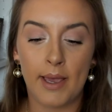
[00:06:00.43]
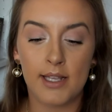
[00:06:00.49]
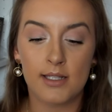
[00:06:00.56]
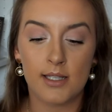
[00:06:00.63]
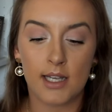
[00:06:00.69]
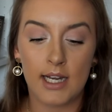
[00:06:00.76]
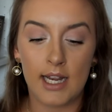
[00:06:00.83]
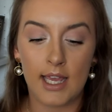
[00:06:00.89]

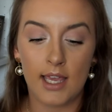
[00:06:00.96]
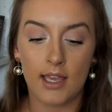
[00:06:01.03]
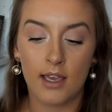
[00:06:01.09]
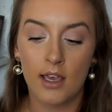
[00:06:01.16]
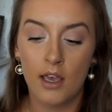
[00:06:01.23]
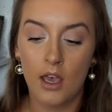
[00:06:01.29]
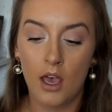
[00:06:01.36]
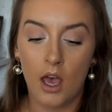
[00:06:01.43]

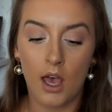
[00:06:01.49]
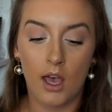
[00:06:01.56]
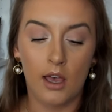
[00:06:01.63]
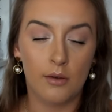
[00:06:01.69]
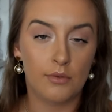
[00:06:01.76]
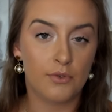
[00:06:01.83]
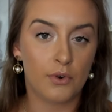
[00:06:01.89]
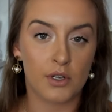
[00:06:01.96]
basically,
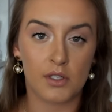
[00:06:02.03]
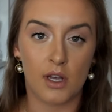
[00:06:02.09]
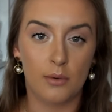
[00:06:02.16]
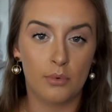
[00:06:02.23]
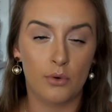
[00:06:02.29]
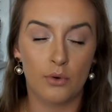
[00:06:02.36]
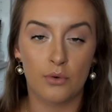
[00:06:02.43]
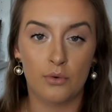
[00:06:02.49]
for
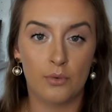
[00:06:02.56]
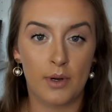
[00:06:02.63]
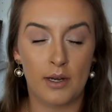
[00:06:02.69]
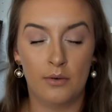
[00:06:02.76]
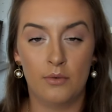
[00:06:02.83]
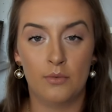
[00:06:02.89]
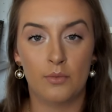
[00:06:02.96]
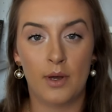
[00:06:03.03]
example,
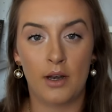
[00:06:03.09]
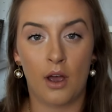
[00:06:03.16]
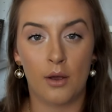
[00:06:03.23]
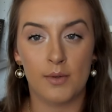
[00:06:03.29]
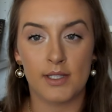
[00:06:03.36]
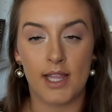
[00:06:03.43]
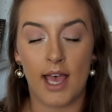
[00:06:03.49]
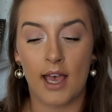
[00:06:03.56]
when I
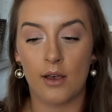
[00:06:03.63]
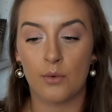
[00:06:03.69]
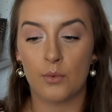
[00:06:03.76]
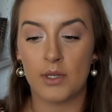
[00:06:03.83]
was there,